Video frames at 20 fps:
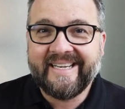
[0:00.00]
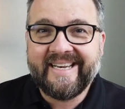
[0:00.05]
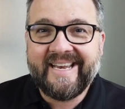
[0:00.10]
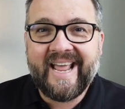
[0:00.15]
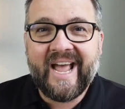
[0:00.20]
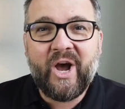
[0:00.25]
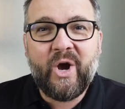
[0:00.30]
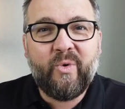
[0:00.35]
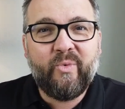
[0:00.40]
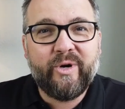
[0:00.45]

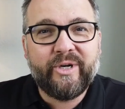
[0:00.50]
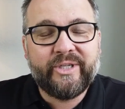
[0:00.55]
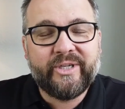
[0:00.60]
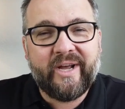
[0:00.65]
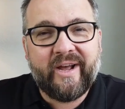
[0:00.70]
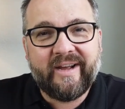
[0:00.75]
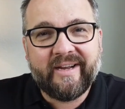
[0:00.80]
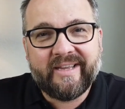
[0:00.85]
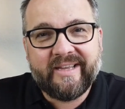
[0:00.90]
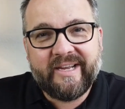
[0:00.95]
Now we're
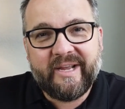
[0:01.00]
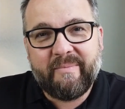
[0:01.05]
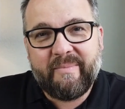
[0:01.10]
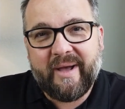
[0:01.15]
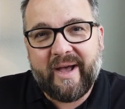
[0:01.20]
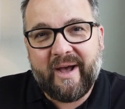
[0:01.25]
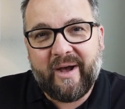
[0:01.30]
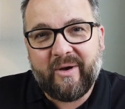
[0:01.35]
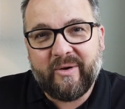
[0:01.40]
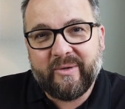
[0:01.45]
talking
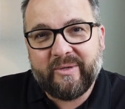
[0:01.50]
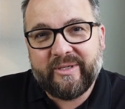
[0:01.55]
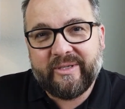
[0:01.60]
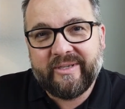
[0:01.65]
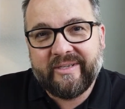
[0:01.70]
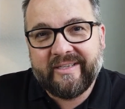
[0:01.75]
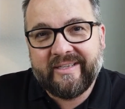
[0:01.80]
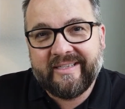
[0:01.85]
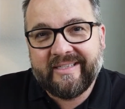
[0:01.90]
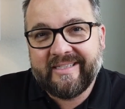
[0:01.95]

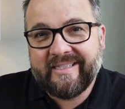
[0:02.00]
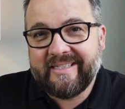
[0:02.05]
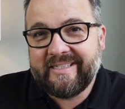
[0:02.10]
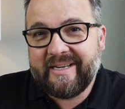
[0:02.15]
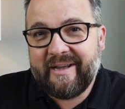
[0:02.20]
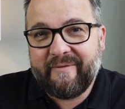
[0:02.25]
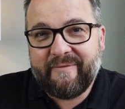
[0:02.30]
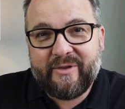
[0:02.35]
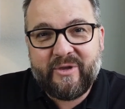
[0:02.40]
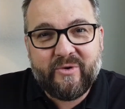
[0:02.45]
about
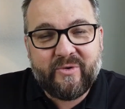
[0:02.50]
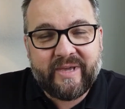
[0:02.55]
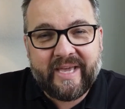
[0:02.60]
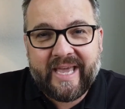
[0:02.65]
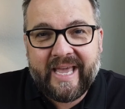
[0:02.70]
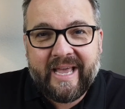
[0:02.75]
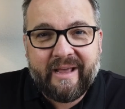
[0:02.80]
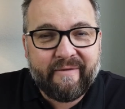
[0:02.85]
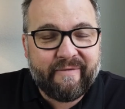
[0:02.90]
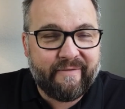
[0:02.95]
stuff you
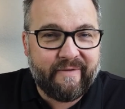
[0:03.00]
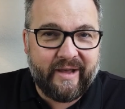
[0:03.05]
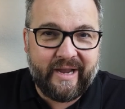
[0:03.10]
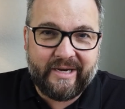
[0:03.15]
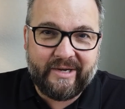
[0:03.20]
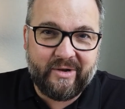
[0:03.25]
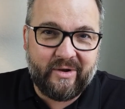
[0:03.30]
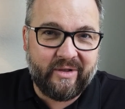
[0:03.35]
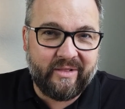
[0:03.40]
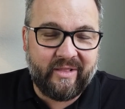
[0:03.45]
can't
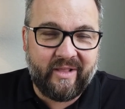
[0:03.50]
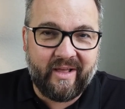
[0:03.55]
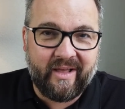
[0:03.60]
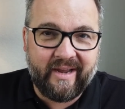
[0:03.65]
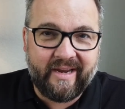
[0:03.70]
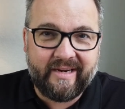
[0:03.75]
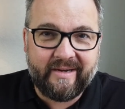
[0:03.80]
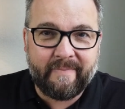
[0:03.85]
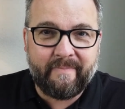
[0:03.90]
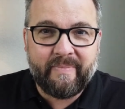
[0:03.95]
find
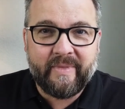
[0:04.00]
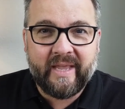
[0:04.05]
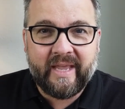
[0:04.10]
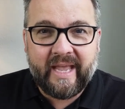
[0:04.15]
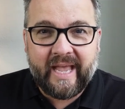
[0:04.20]
online